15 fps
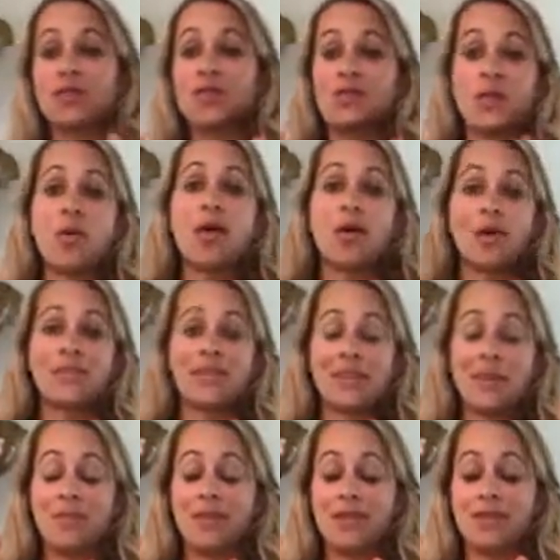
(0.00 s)
so hard to
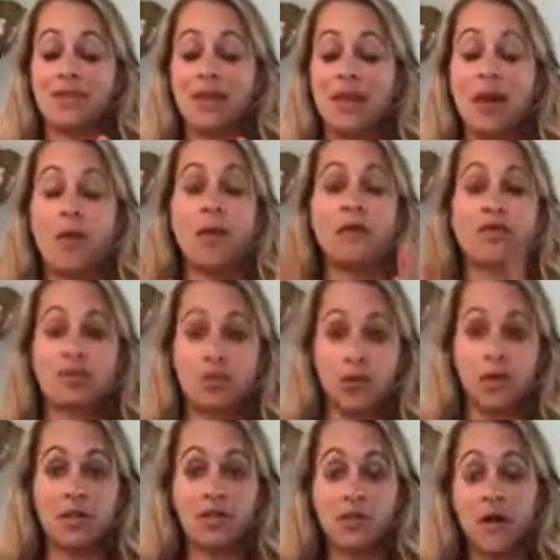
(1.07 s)
keep this video as
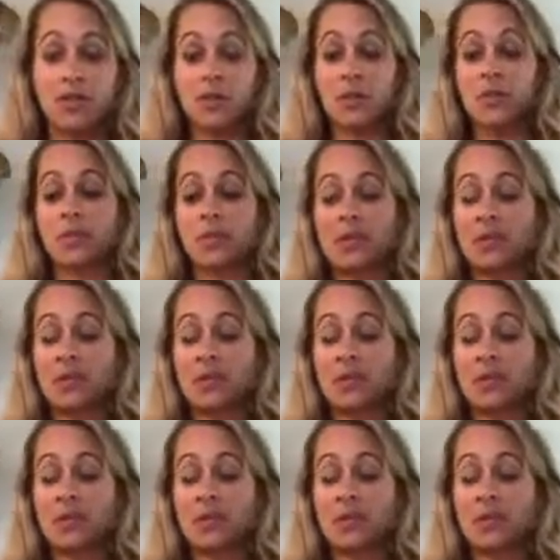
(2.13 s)
short as possible.